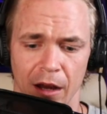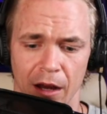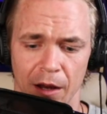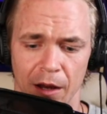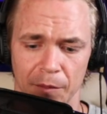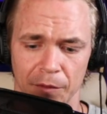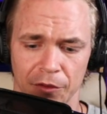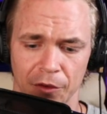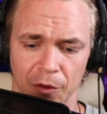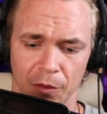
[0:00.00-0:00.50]

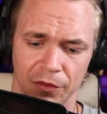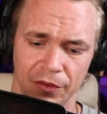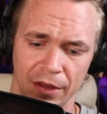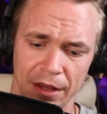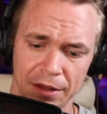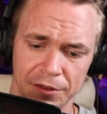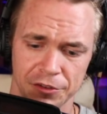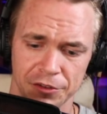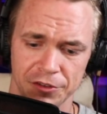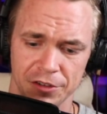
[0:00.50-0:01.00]
So
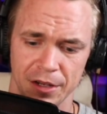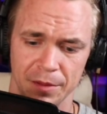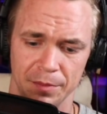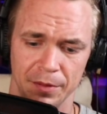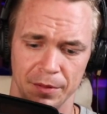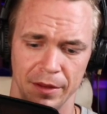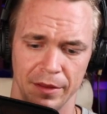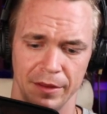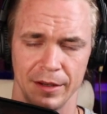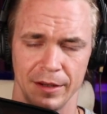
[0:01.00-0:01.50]
censorship,
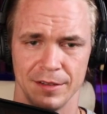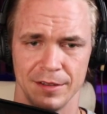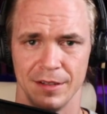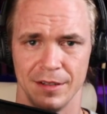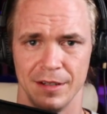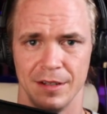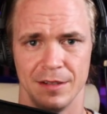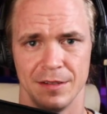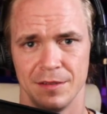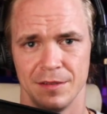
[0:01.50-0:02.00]
I think,
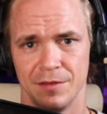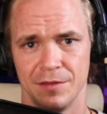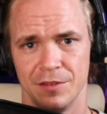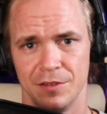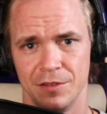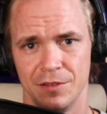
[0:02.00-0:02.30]
is